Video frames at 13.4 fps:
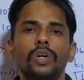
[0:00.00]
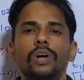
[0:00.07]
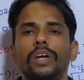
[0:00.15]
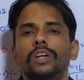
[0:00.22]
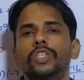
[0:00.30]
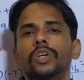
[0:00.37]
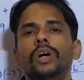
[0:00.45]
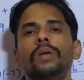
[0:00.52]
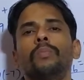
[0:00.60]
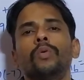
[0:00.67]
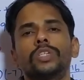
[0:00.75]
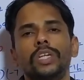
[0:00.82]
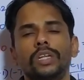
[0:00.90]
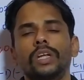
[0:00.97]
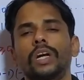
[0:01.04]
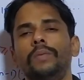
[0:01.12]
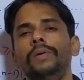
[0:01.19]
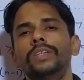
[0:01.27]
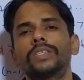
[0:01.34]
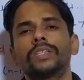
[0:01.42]
can sure post it in the
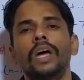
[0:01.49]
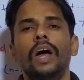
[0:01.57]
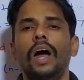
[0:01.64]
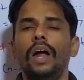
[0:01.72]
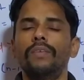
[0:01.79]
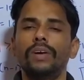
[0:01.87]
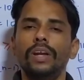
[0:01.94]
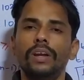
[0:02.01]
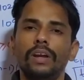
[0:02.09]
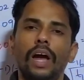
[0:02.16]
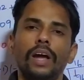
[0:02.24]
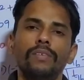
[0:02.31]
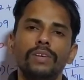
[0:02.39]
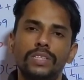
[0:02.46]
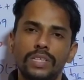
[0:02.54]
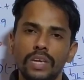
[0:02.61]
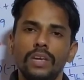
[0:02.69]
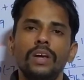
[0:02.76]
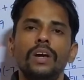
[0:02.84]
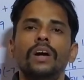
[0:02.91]
comments, and I will
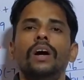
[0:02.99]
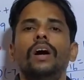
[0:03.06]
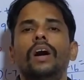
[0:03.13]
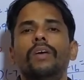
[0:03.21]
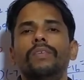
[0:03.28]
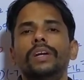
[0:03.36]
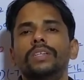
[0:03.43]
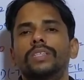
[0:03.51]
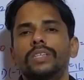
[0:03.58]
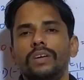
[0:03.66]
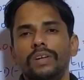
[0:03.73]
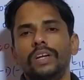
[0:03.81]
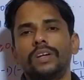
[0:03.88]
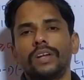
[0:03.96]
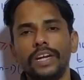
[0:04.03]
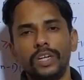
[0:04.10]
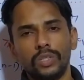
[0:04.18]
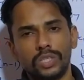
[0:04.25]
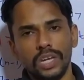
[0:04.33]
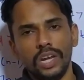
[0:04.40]
see when I
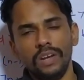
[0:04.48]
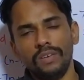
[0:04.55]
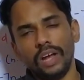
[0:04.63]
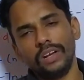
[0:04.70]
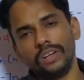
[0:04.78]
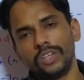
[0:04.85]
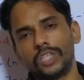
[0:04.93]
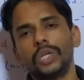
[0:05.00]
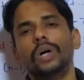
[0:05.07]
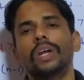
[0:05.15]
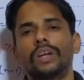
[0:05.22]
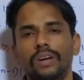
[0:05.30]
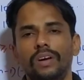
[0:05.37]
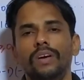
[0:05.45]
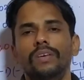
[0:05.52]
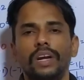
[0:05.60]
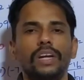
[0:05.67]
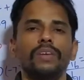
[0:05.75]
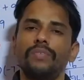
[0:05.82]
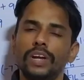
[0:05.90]
try to see it, I'll sure
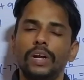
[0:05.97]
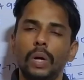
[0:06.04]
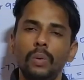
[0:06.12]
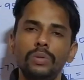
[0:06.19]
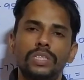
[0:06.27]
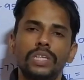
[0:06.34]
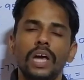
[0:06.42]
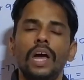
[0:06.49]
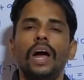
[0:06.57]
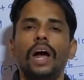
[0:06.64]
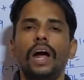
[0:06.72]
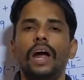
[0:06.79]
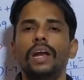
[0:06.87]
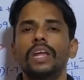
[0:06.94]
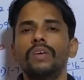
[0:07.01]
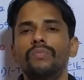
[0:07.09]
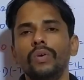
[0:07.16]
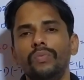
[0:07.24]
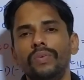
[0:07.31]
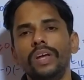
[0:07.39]
rectify your doubts. And
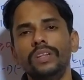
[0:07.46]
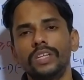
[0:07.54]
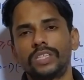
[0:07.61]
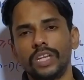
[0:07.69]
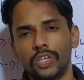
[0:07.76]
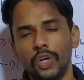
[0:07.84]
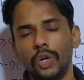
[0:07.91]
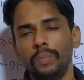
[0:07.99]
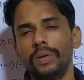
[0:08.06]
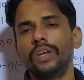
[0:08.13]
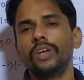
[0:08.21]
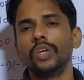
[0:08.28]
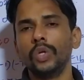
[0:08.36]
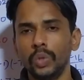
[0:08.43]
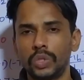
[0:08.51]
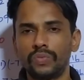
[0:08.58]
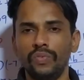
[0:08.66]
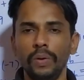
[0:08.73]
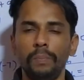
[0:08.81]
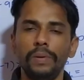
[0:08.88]
if you feel this session to be
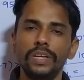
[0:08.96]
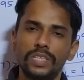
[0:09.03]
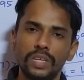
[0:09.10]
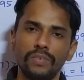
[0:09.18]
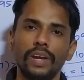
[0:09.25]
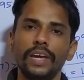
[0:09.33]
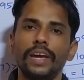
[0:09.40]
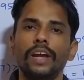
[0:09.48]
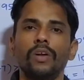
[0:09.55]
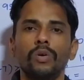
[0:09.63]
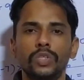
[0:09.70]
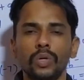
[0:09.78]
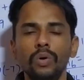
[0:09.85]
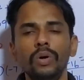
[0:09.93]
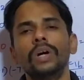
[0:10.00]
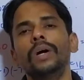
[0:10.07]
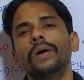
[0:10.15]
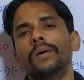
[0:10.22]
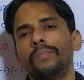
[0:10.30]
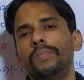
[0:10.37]
useful, please give a like, and also
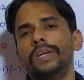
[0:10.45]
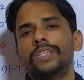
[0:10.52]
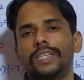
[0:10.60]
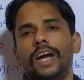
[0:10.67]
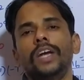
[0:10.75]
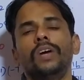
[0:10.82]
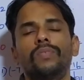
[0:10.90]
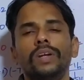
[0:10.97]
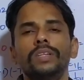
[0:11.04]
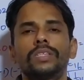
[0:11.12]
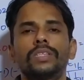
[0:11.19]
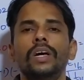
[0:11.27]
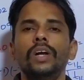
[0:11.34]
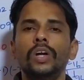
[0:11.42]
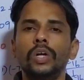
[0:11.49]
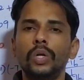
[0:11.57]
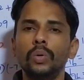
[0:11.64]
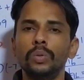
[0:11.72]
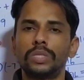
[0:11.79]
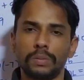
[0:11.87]
please share your friends.
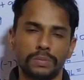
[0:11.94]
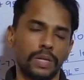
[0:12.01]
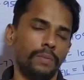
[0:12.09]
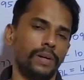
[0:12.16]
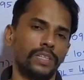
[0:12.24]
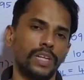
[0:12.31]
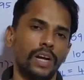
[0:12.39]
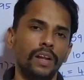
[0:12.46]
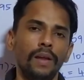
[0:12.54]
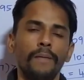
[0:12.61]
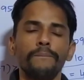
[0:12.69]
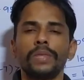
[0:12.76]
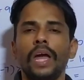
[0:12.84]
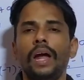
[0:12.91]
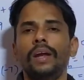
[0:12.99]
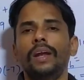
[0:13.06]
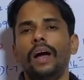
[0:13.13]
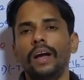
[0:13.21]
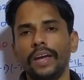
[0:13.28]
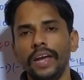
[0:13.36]
Do subscribe our channel,
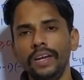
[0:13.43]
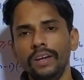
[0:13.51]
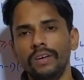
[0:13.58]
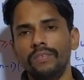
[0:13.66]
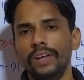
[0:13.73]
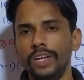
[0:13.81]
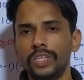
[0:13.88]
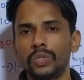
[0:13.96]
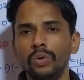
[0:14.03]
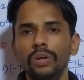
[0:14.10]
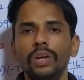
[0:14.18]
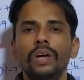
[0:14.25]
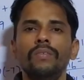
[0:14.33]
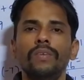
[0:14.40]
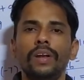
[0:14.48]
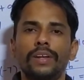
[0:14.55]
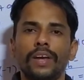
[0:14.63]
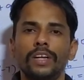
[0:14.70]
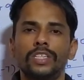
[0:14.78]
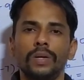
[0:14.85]
and again very soon
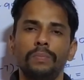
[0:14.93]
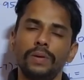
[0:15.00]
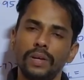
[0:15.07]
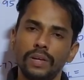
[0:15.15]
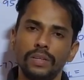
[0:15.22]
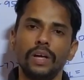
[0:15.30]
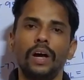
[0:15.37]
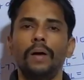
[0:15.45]
we'll catch up in